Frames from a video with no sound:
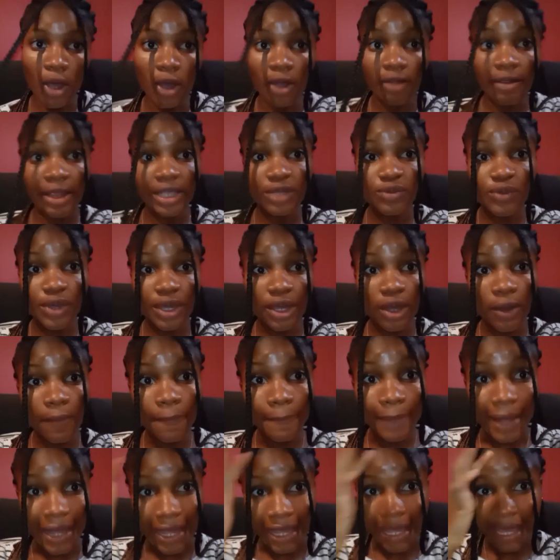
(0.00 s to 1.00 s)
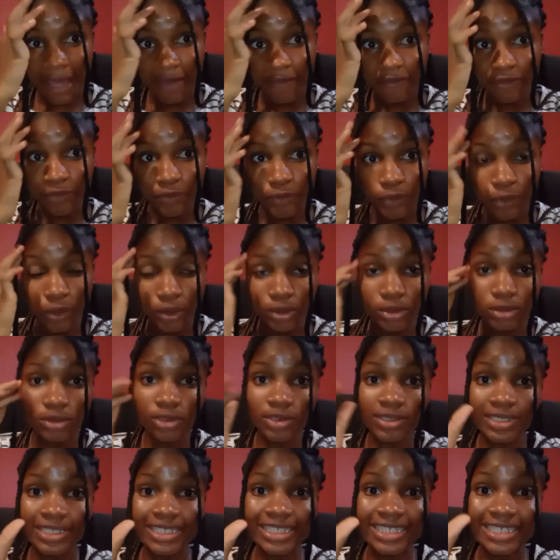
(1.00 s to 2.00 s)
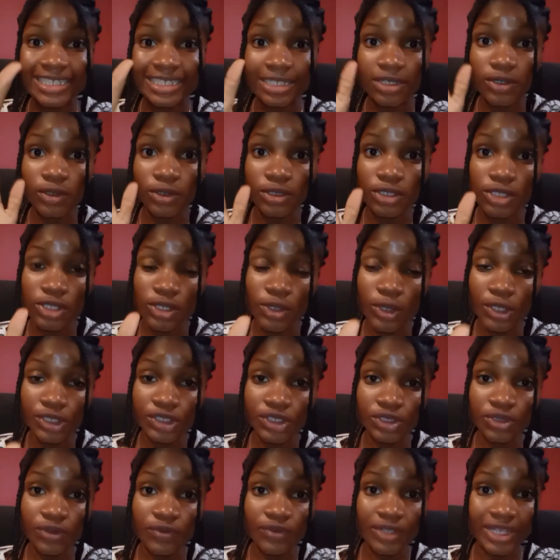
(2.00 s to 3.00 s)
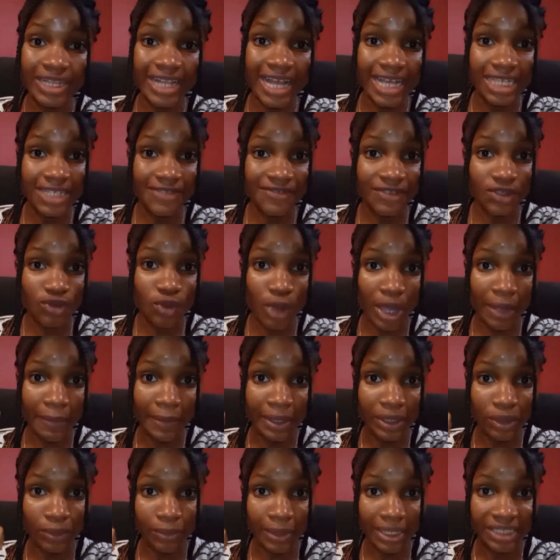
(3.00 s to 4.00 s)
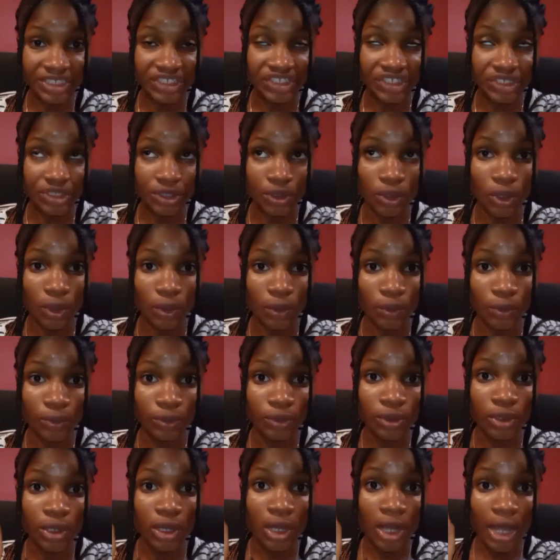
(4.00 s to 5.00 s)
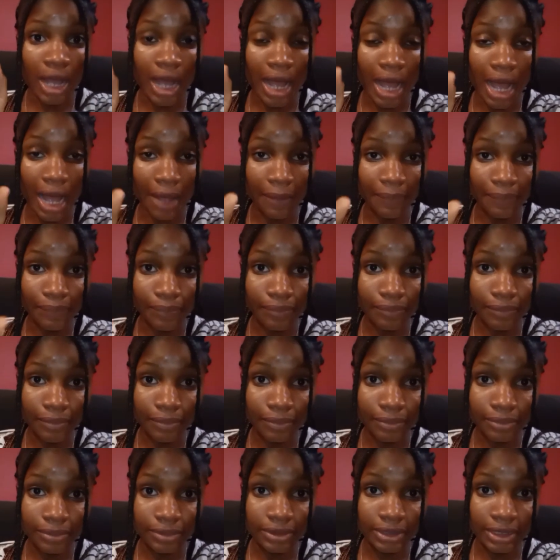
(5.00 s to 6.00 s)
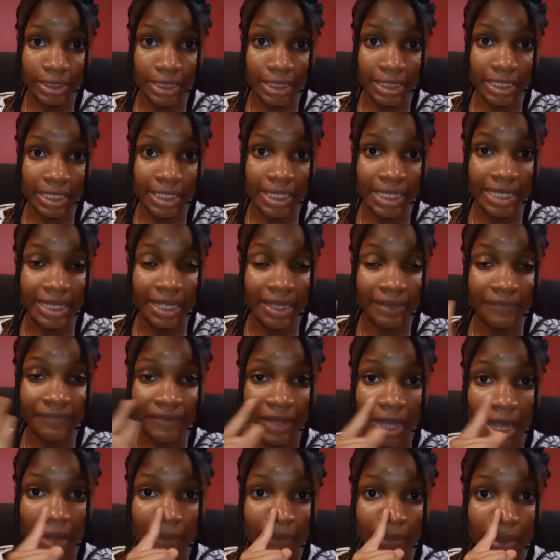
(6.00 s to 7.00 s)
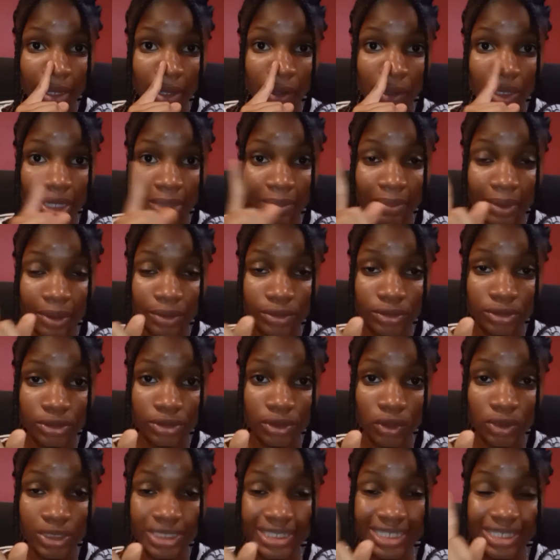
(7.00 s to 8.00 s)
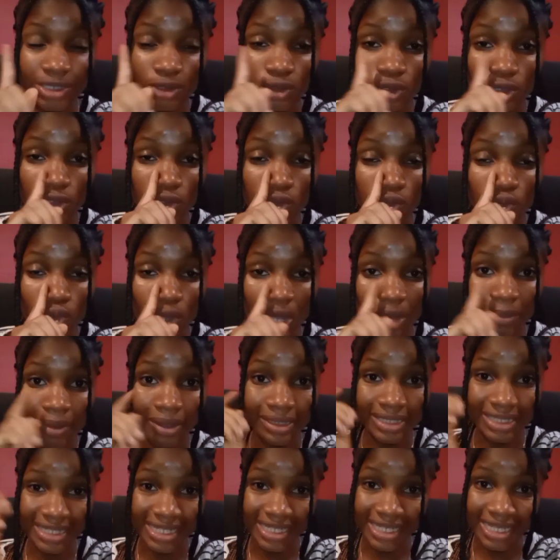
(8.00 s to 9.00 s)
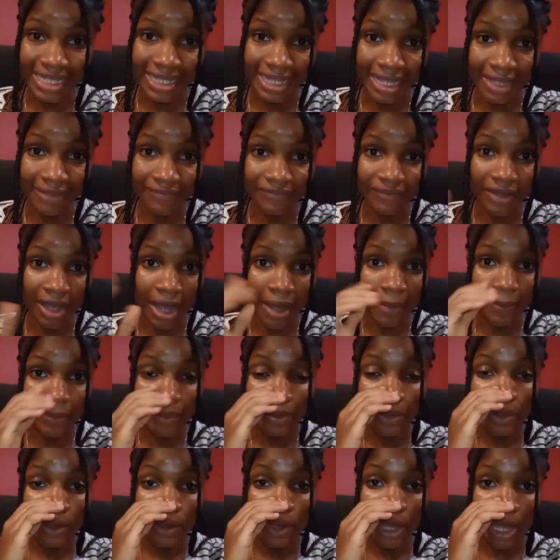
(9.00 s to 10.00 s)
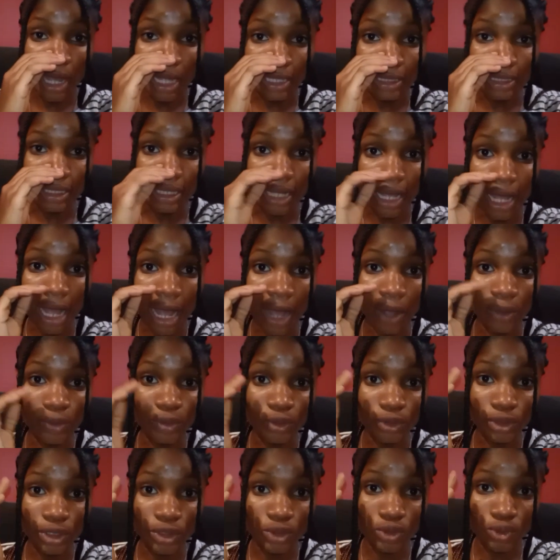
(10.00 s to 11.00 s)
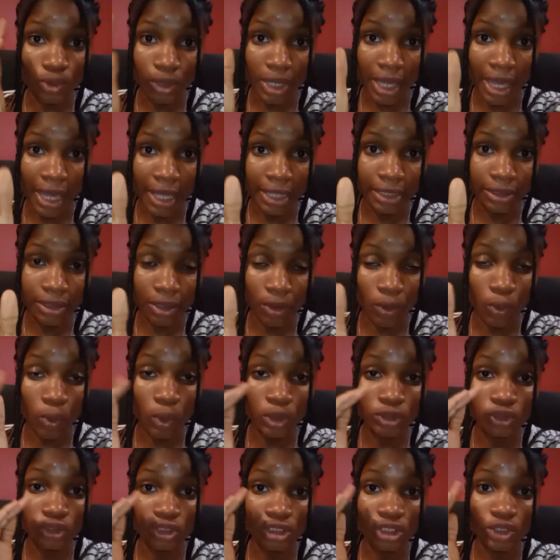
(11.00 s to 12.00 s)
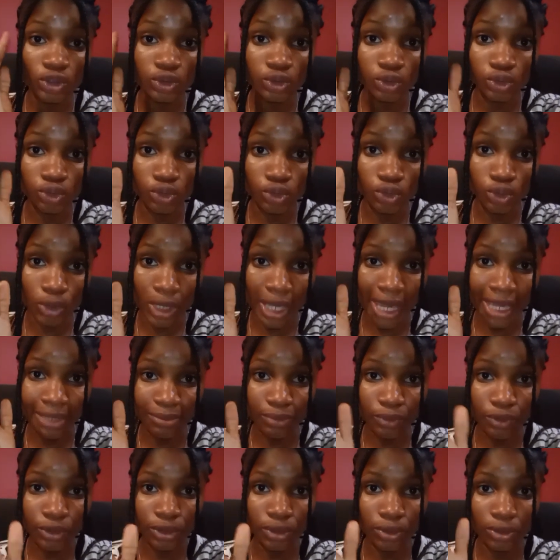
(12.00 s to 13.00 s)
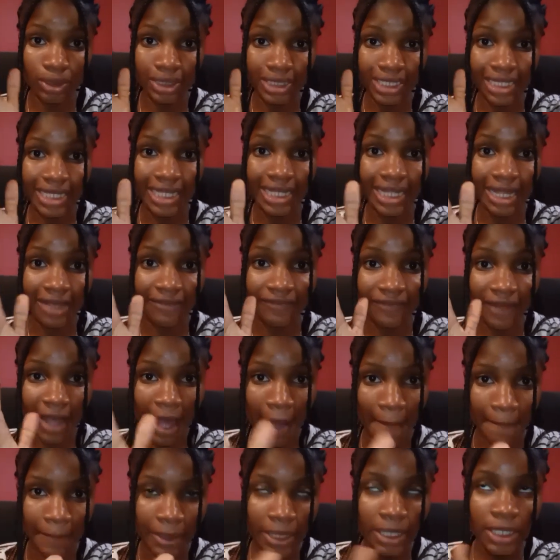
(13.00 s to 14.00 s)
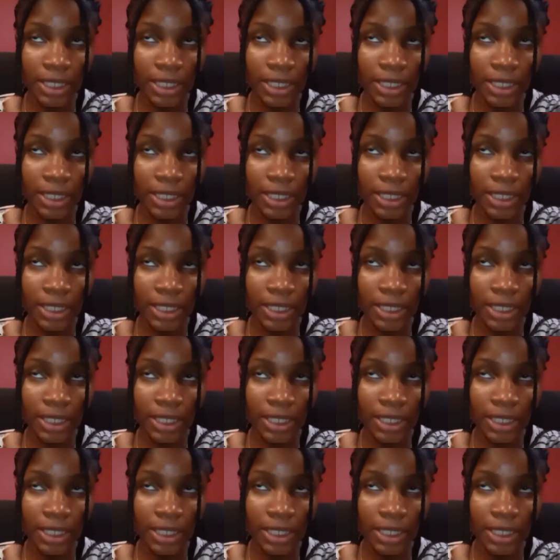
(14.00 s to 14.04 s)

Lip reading: Alright, welcome back everyone. So this is the continuation of the last video I made on my channel on um the Nikilive app, all about all thing you need to know about the Nikilive app and how you need to earn and what you need to do to earn money on the Nikilive app.